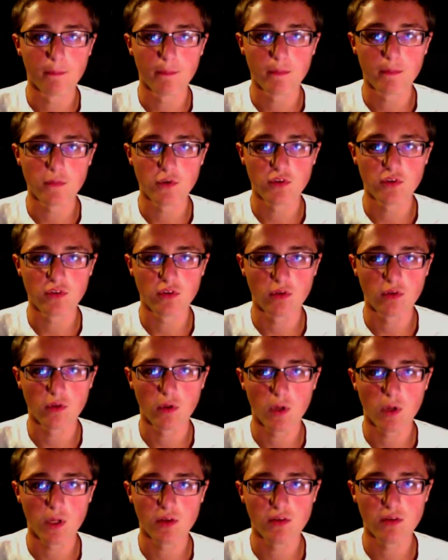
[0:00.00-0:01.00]
Just as
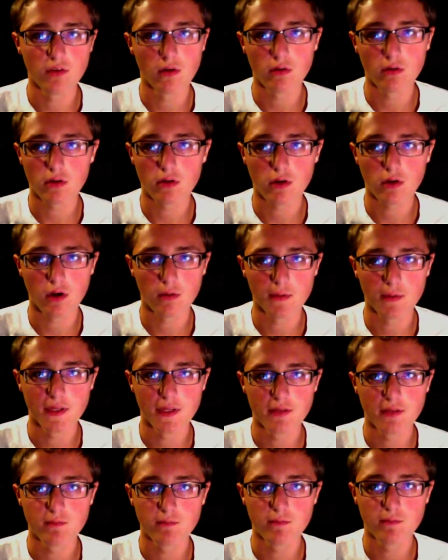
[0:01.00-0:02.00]
long as you don't call me
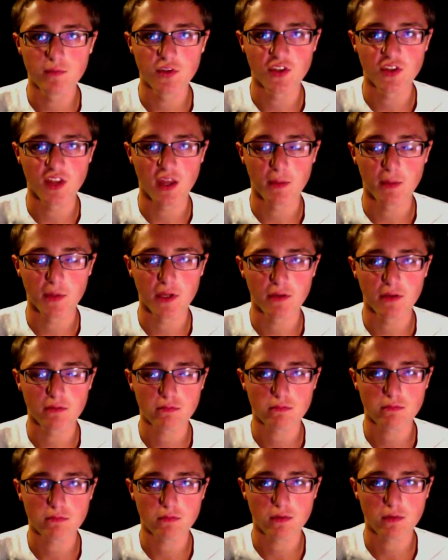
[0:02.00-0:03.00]
Sammy,
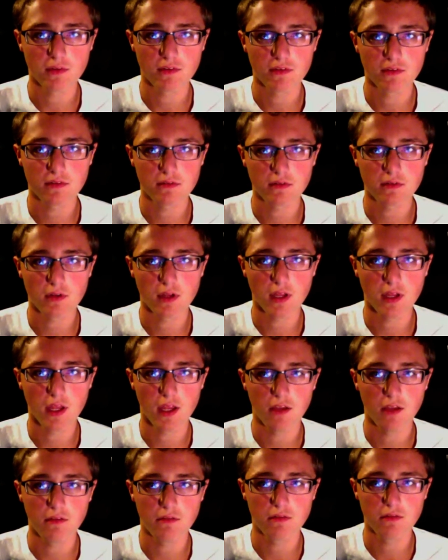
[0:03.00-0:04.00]
because I
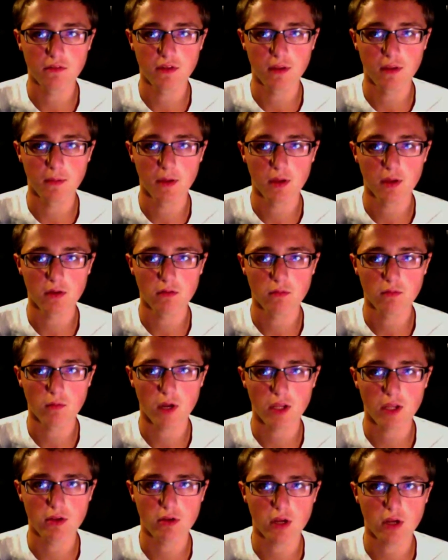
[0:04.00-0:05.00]
hate Sammy. Why you
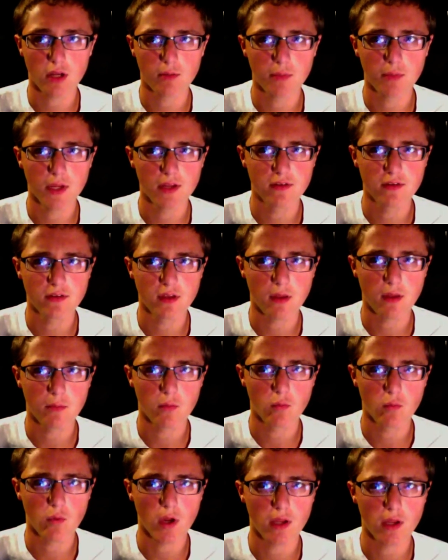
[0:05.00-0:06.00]
gotta be Sammy?
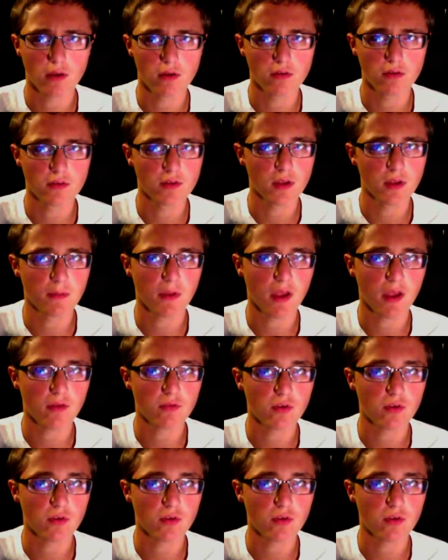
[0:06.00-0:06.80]
Why does Sammy have to